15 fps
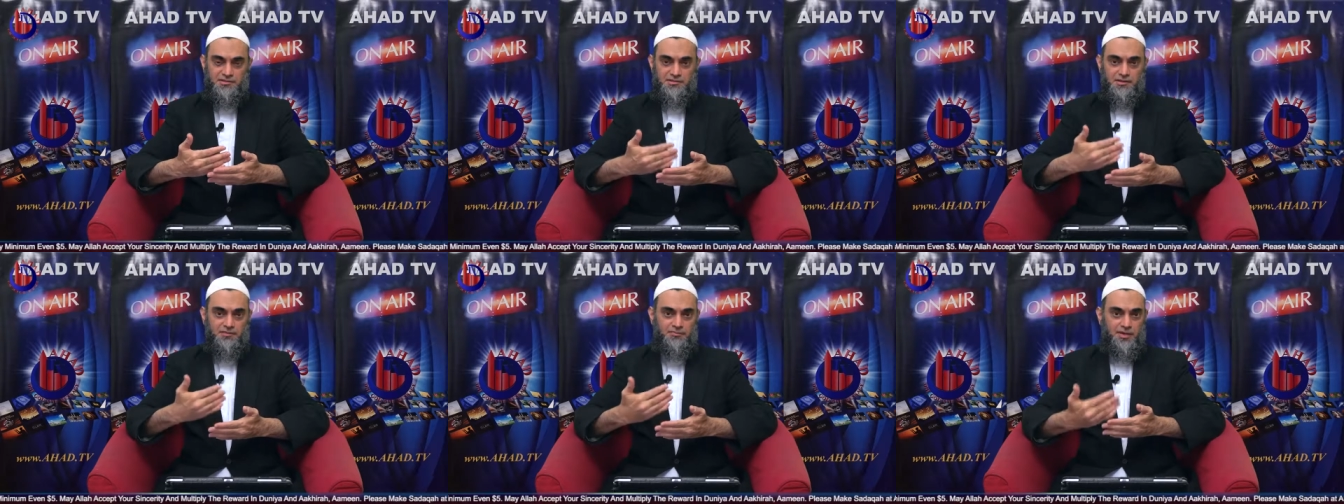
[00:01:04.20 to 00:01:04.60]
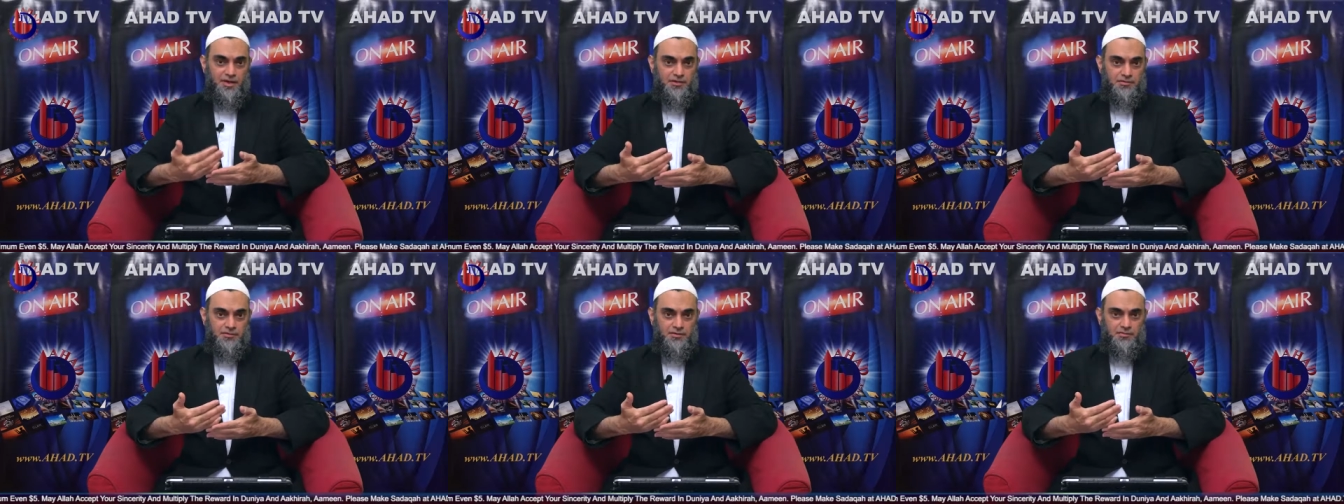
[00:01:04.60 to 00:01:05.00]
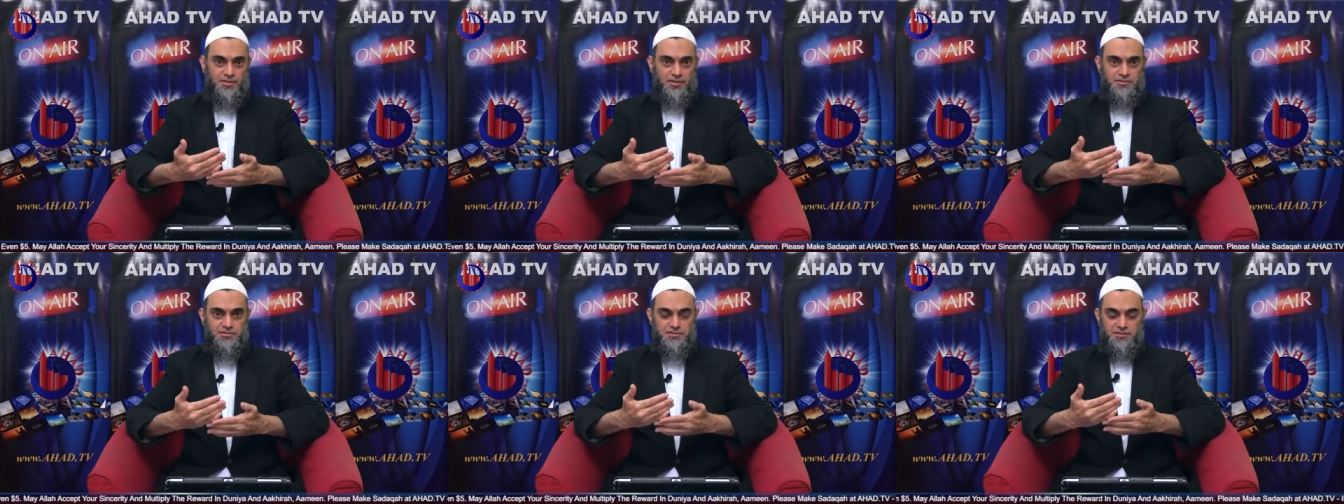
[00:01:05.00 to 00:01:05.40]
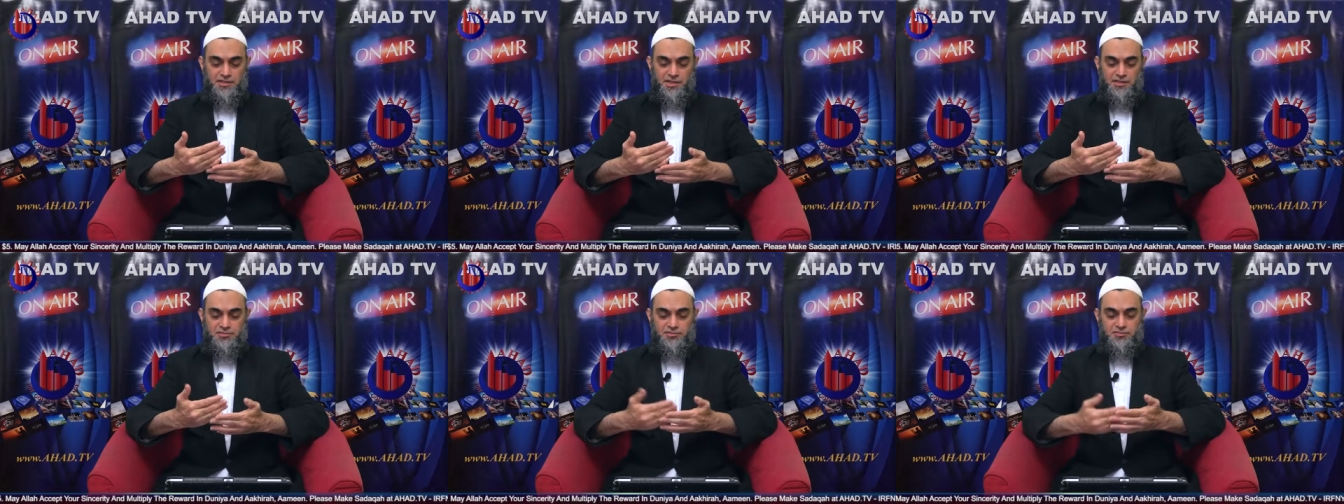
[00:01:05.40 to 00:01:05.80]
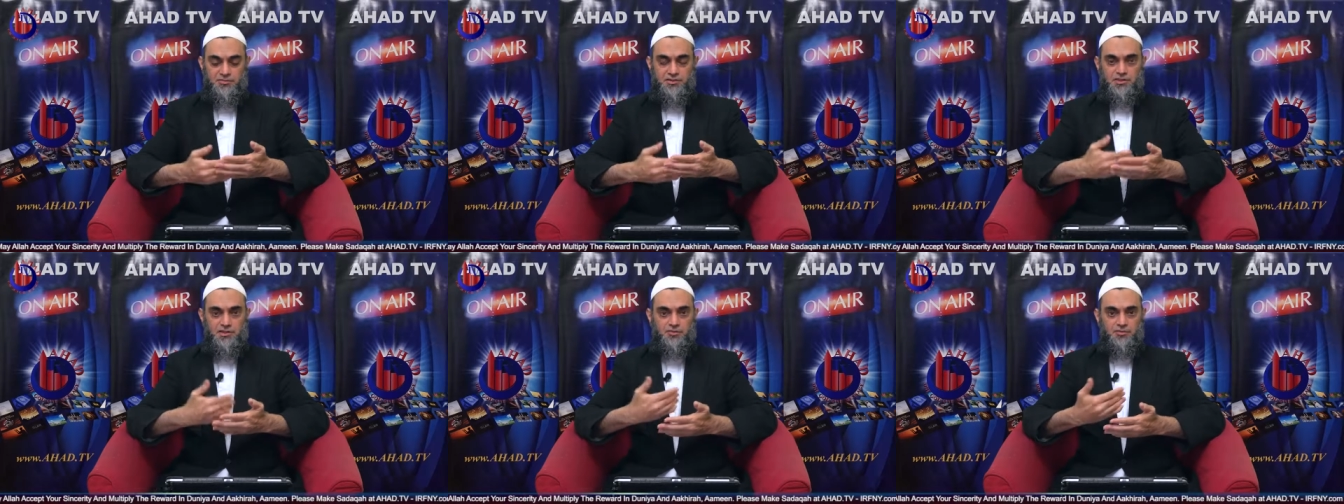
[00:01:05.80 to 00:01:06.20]
a non-mahram and she has to be
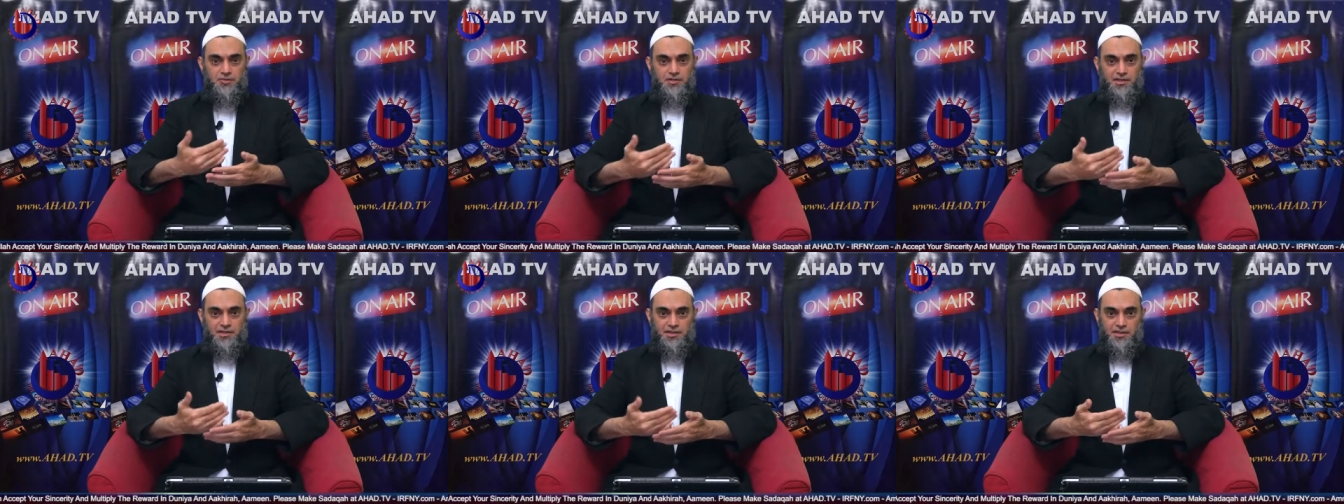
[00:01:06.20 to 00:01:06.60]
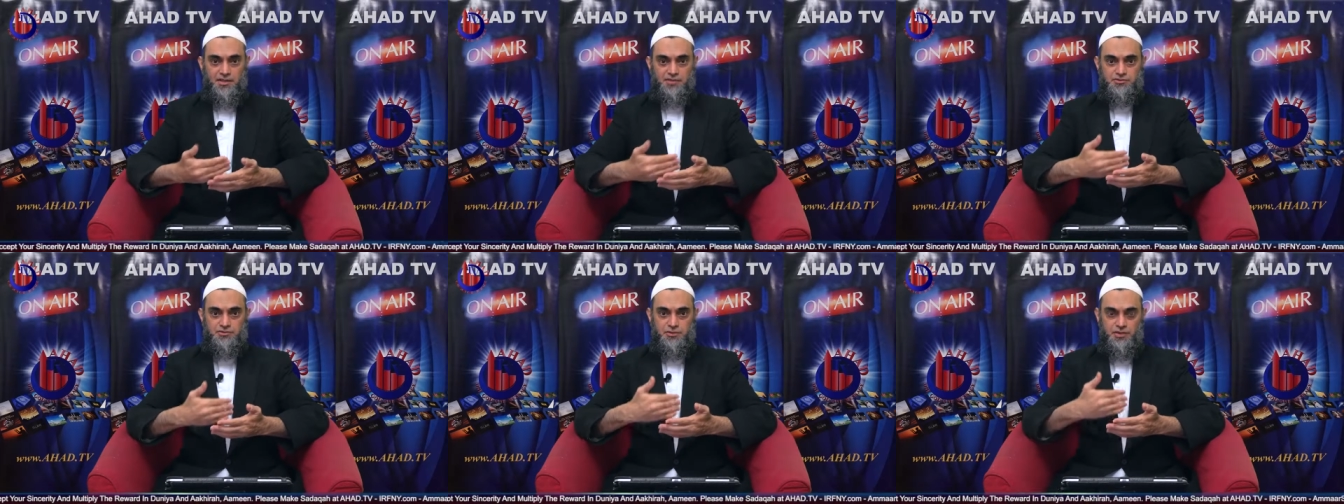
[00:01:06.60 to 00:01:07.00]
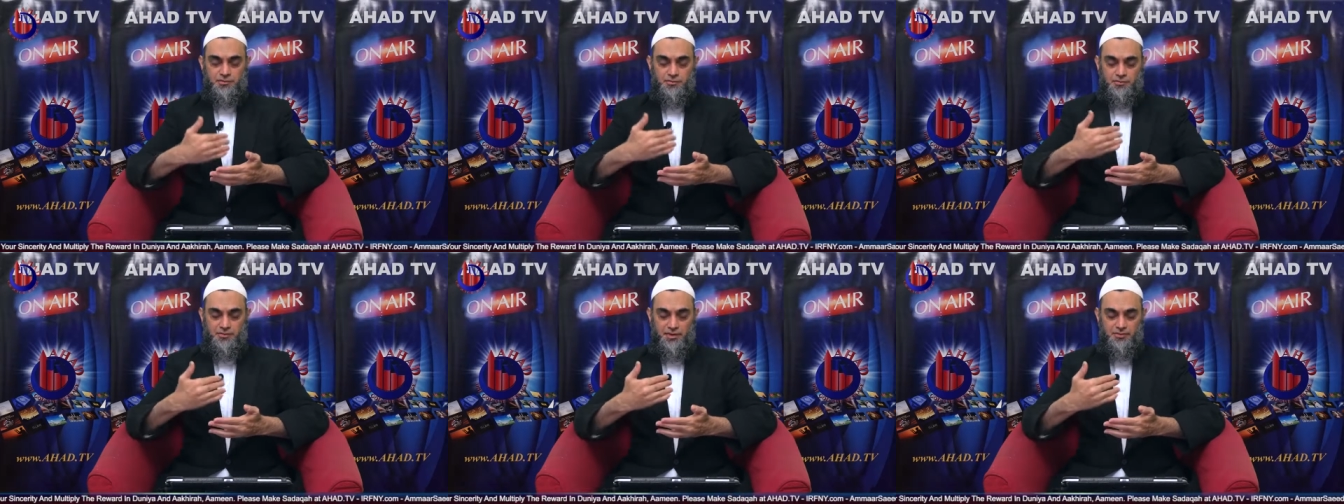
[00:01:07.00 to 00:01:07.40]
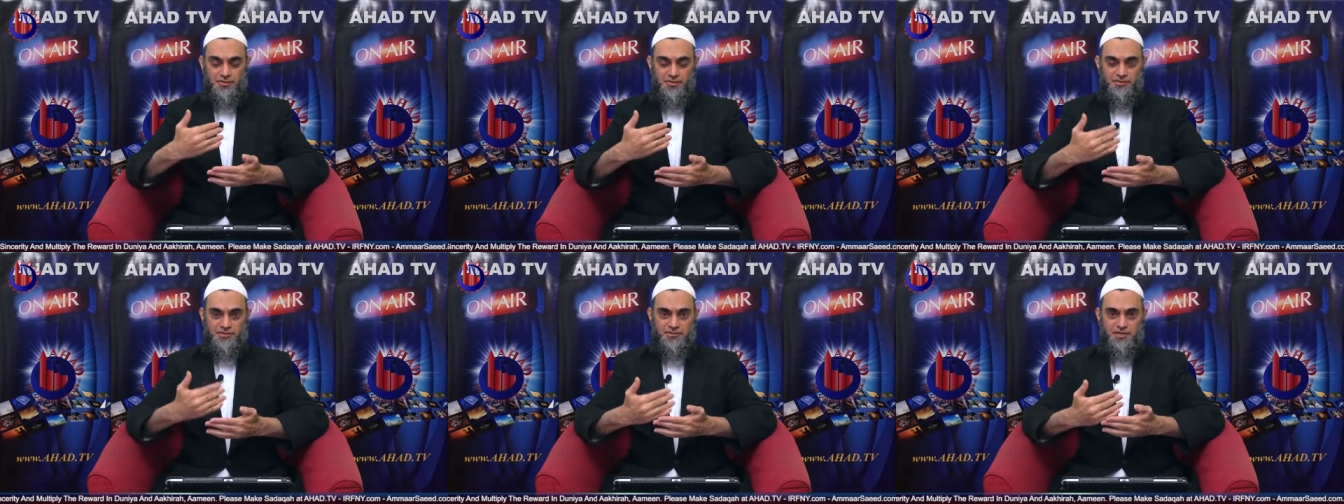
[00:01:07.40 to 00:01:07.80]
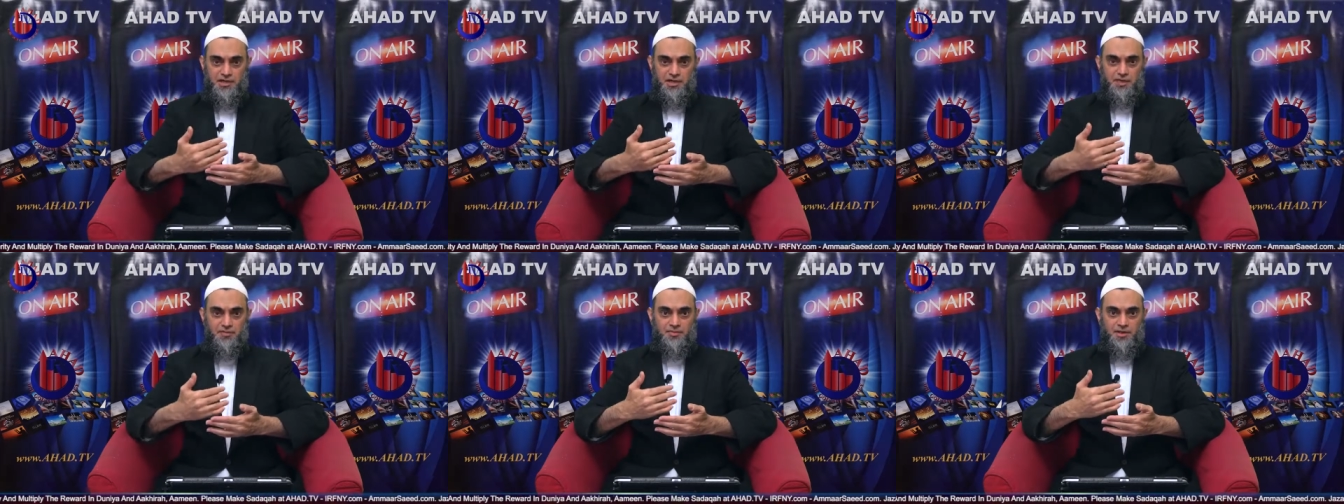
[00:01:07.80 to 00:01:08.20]
covered and has to have a proper
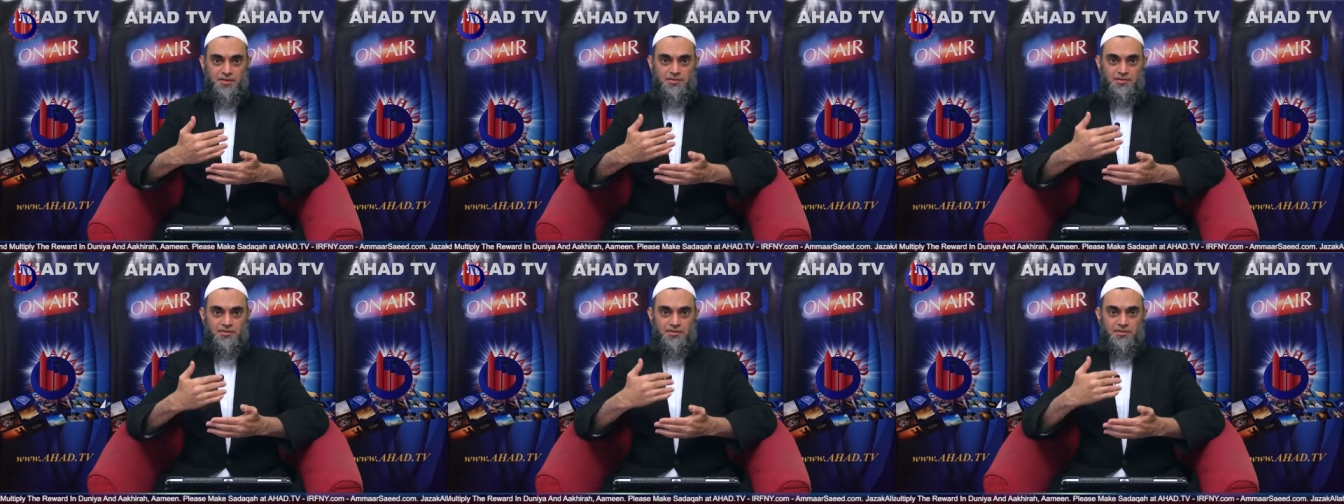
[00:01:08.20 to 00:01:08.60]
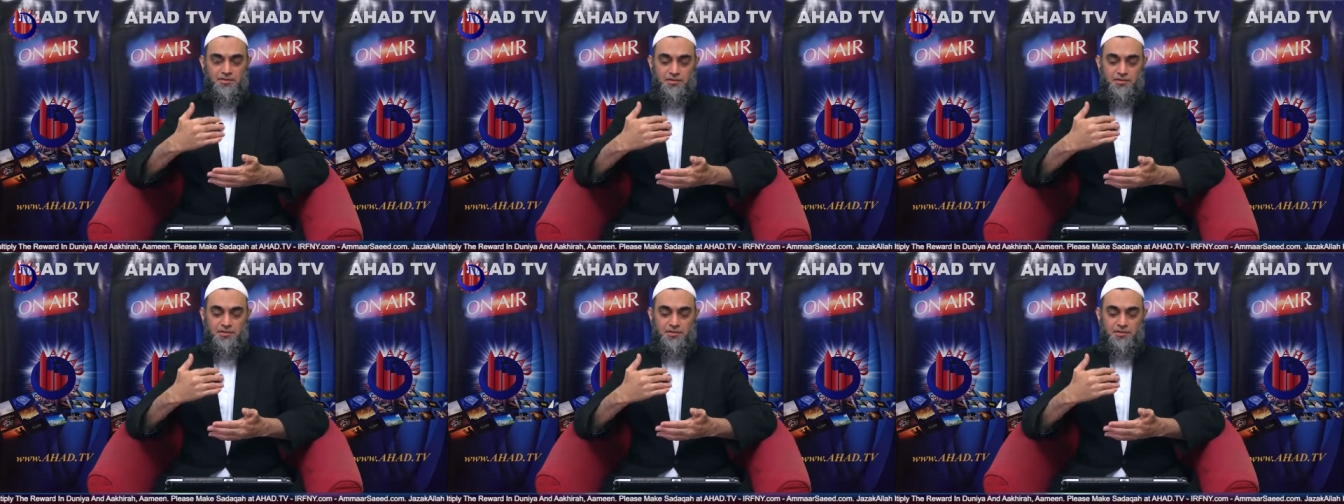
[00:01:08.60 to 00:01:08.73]
hijab and the